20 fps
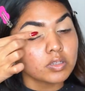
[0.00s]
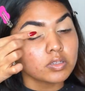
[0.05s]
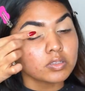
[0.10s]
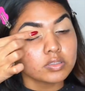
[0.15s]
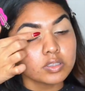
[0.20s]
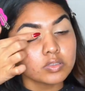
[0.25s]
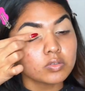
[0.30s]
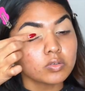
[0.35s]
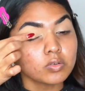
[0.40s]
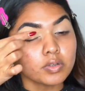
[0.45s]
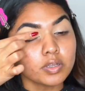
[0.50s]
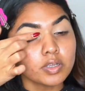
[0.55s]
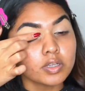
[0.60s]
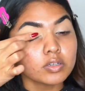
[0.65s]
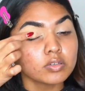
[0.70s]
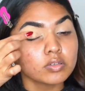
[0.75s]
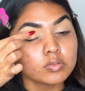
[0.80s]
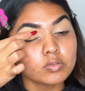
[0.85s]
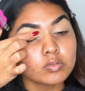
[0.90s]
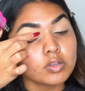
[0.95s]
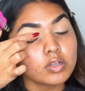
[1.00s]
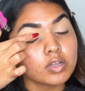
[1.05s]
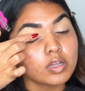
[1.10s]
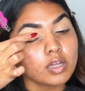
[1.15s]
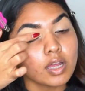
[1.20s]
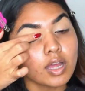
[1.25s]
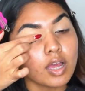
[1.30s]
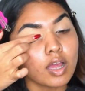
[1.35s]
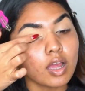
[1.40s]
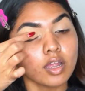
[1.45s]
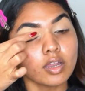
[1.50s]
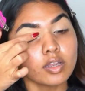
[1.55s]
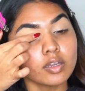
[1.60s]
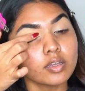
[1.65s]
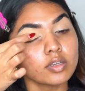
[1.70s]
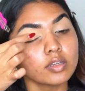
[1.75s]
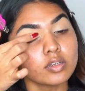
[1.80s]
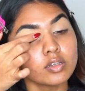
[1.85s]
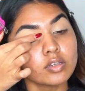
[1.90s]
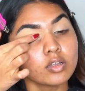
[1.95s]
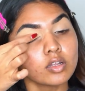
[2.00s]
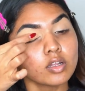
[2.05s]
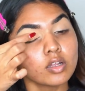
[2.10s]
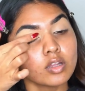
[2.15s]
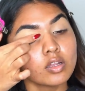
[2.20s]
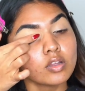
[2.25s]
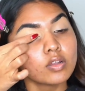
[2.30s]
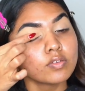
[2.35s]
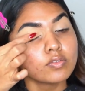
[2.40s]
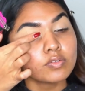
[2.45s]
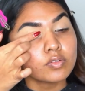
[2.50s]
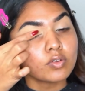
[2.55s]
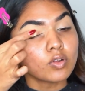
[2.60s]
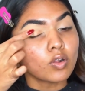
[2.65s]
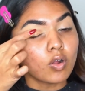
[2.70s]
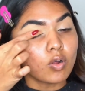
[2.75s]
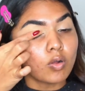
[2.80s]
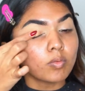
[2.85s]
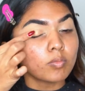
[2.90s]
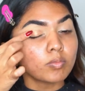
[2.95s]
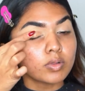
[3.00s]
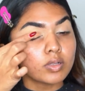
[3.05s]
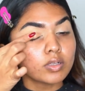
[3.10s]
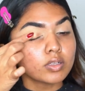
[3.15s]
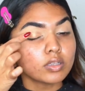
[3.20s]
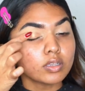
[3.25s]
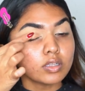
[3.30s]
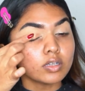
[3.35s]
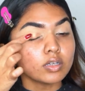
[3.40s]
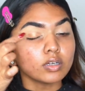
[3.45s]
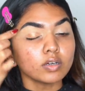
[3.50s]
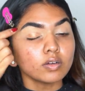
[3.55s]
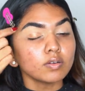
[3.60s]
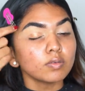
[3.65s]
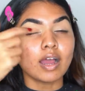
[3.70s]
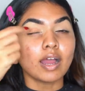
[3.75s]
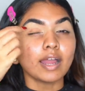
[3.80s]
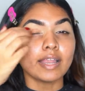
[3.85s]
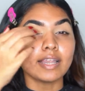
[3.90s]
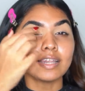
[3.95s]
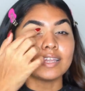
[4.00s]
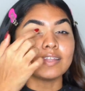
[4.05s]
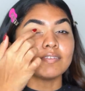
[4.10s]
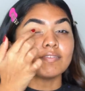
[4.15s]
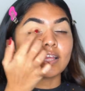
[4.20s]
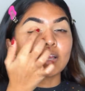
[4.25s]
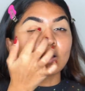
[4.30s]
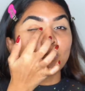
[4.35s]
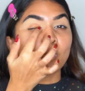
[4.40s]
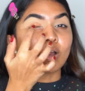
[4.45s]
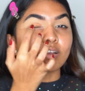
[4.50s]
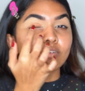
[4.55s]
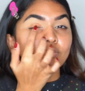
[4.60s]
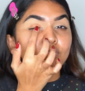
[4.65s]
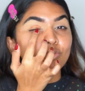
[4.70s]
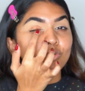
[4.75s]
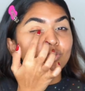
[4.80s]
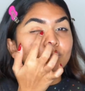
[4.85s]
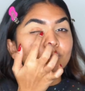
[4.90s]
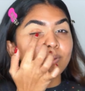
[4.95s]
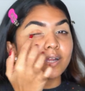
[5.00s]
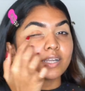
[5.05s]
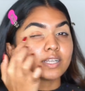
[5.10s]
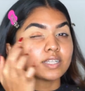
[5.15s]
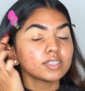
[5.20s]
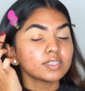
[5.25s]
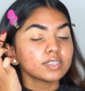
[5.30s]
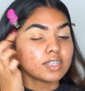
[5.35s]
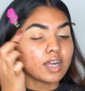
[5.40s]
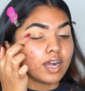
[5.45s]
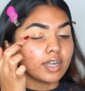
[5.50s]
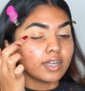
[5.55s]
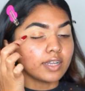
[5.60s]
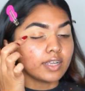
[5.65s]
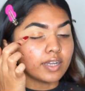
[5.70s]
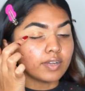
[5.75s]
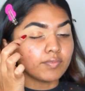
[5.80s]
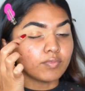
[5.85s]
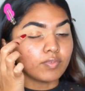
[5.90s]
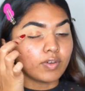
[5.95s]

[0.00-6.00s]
Just going to add it from the... I'll leave like one-fourth part in the starting and